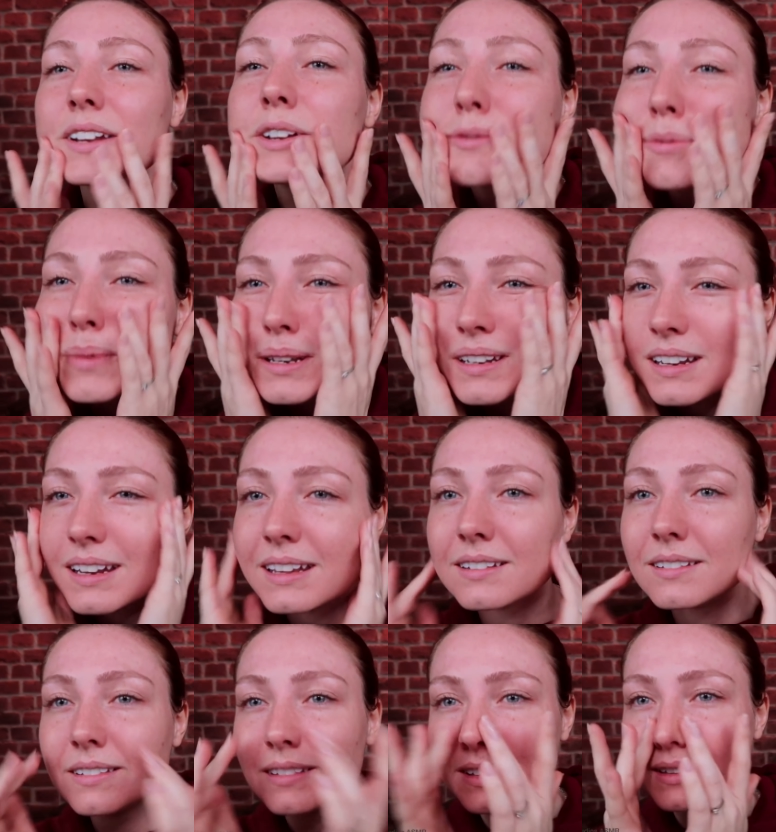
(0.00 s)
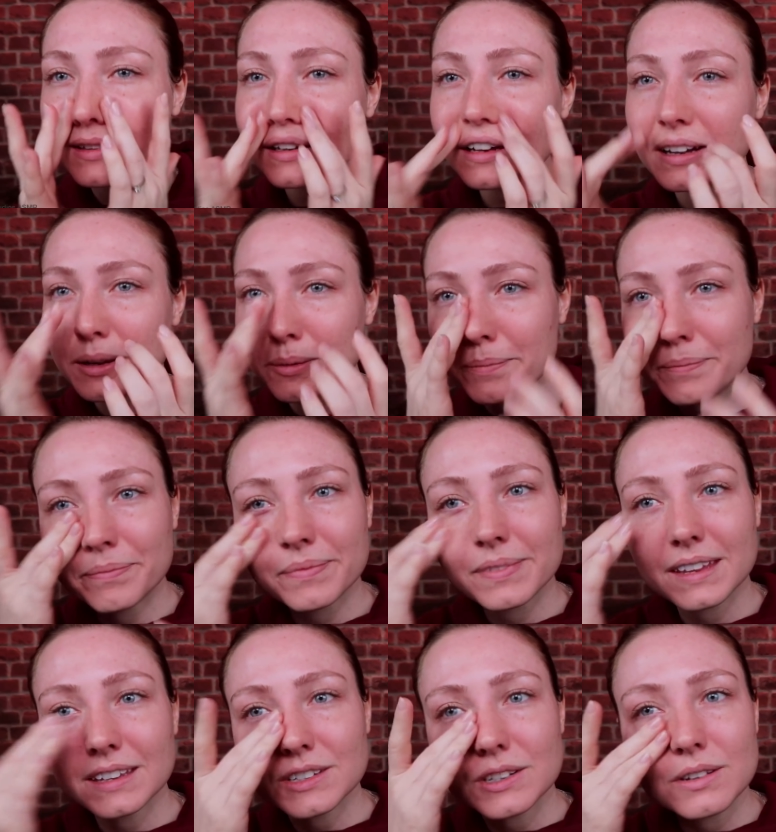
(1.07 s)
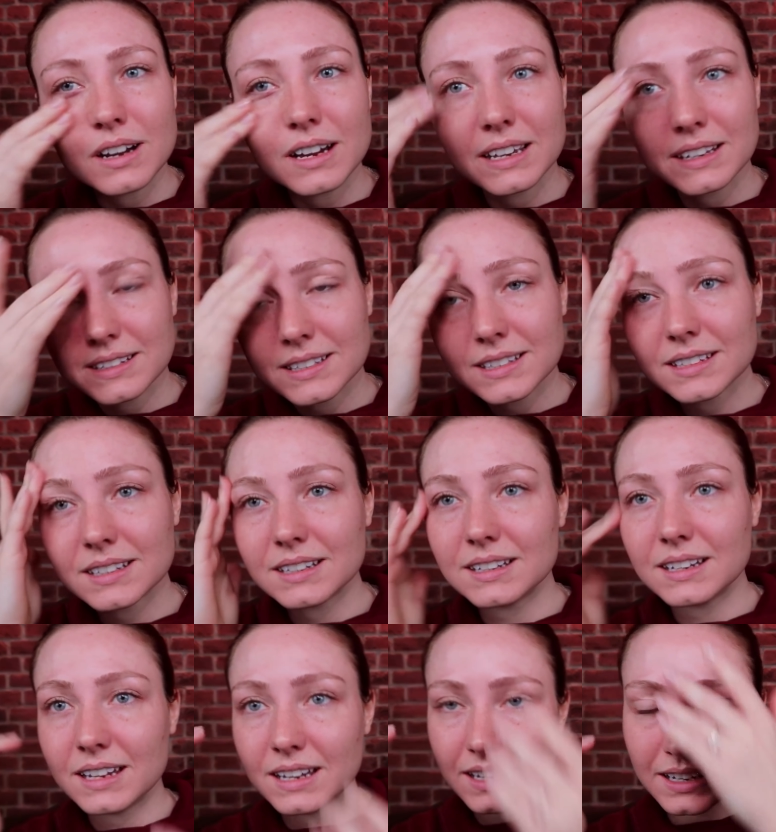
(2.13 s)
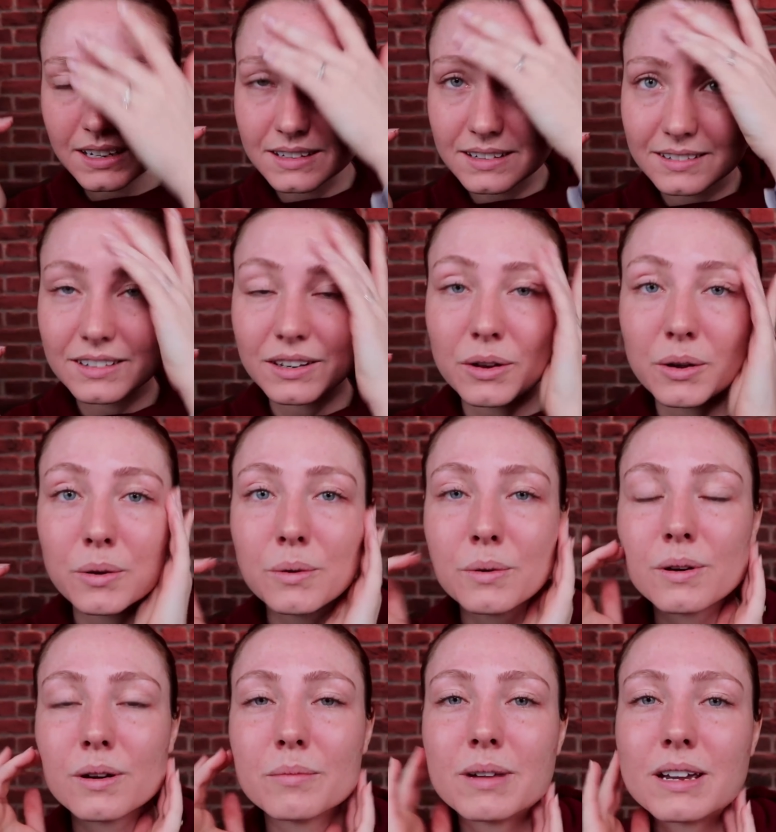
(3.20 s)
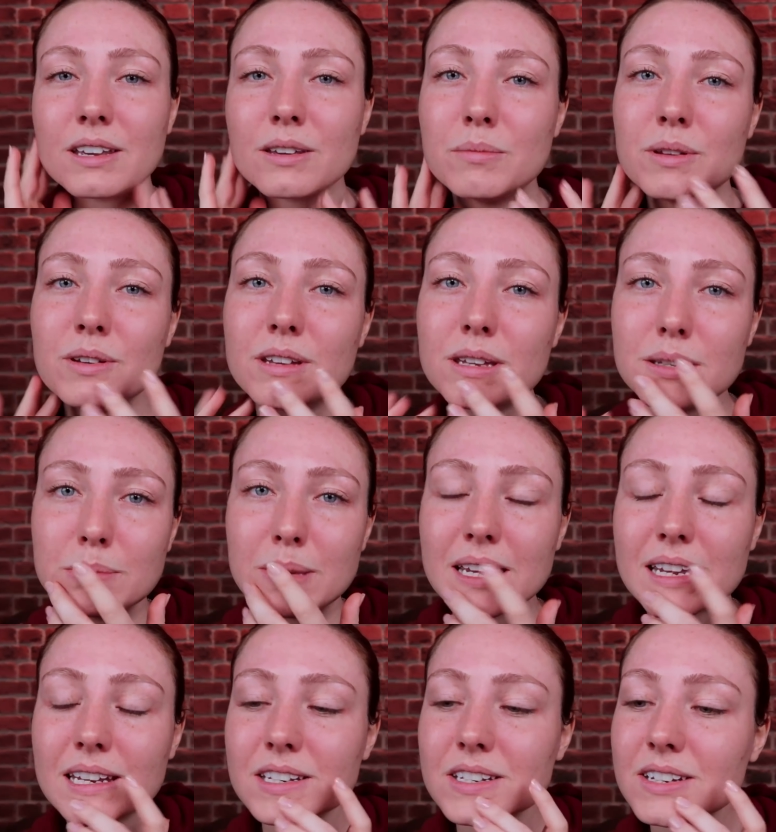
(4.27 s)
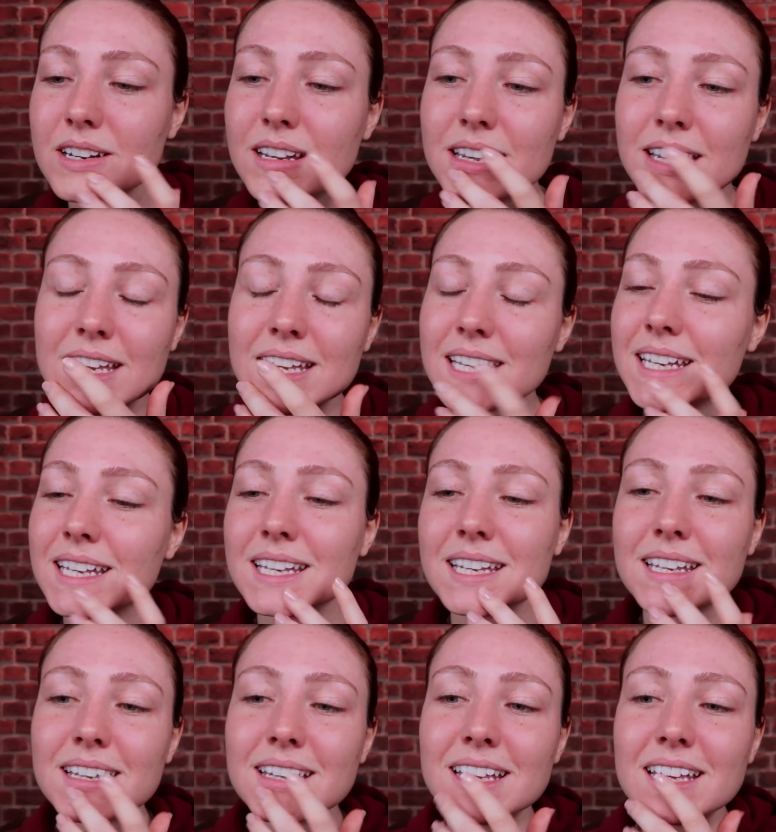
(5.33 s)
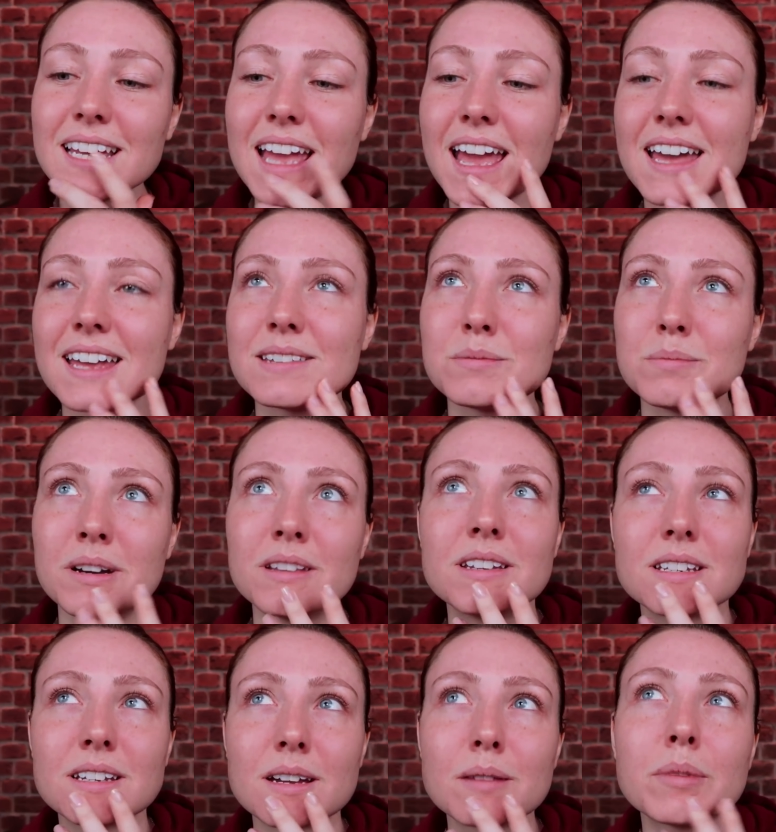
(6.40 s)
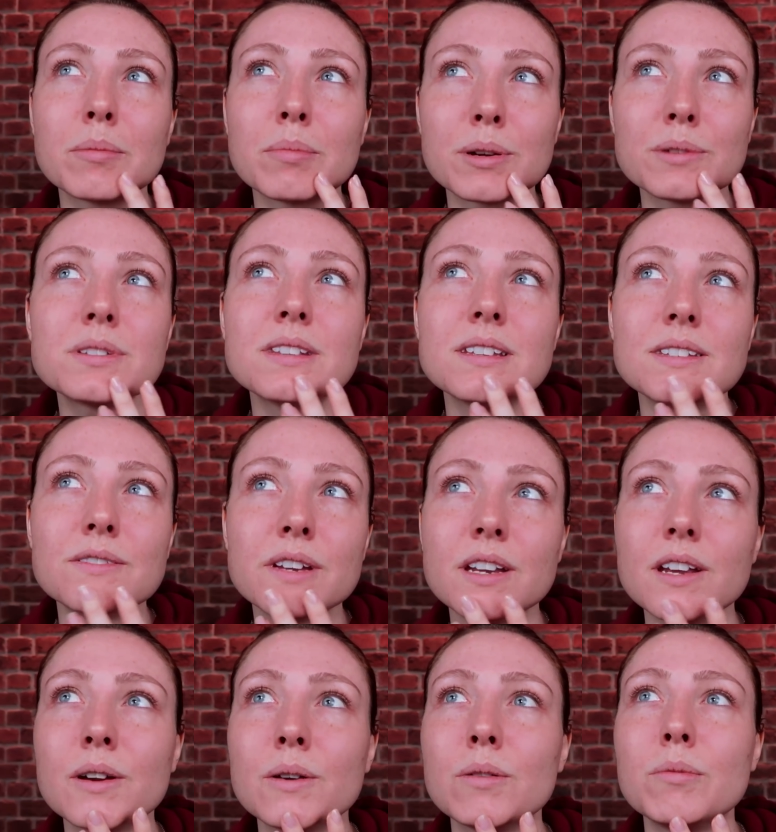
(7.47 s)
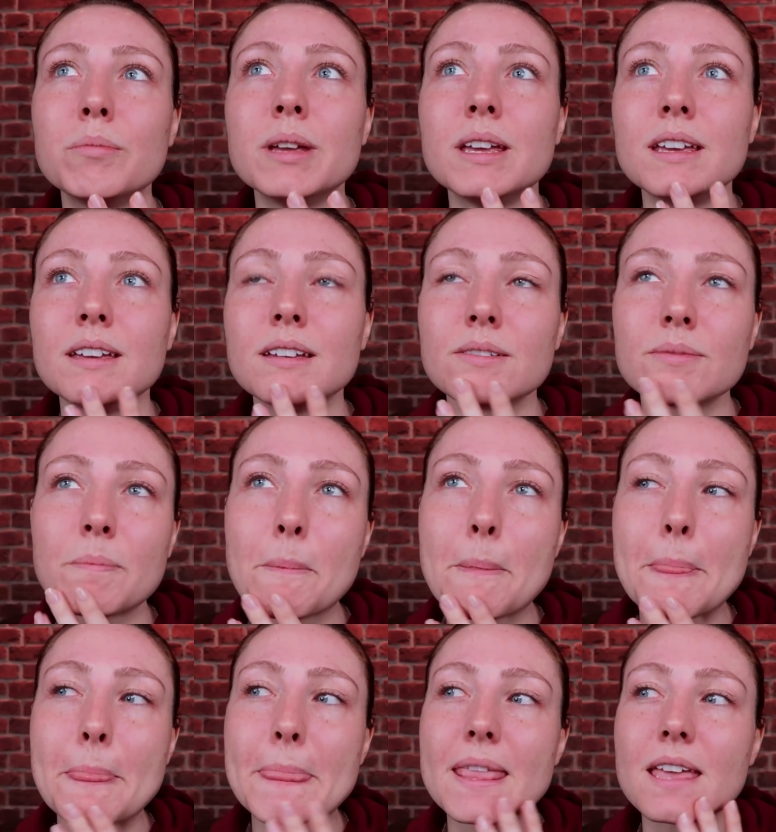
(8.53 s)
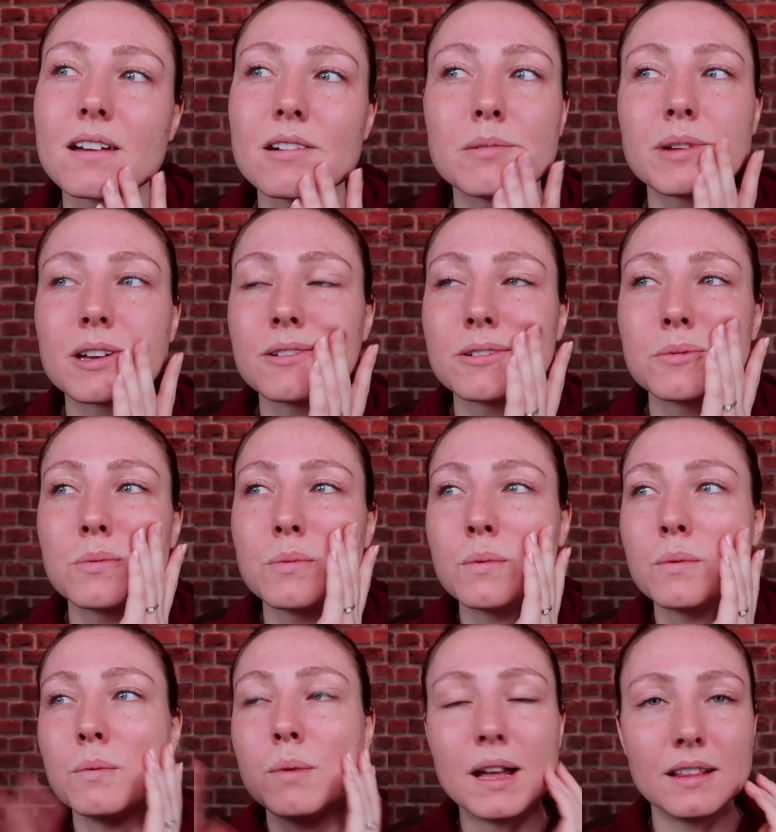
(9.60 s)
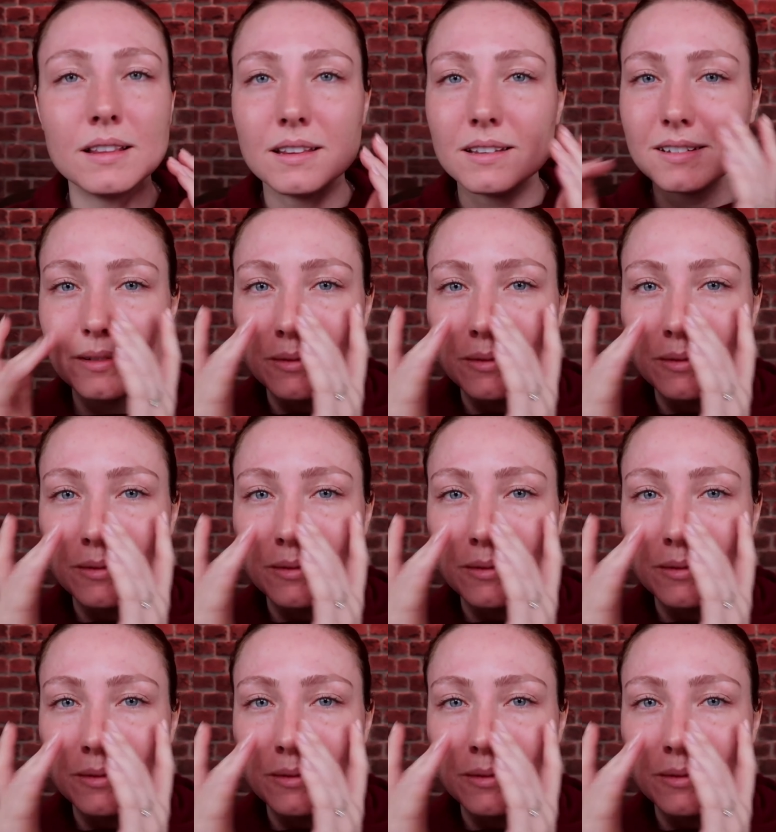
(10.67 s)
I've been ill, as you guys know, on my community page, and by the time I post this video it will be, oh my god, well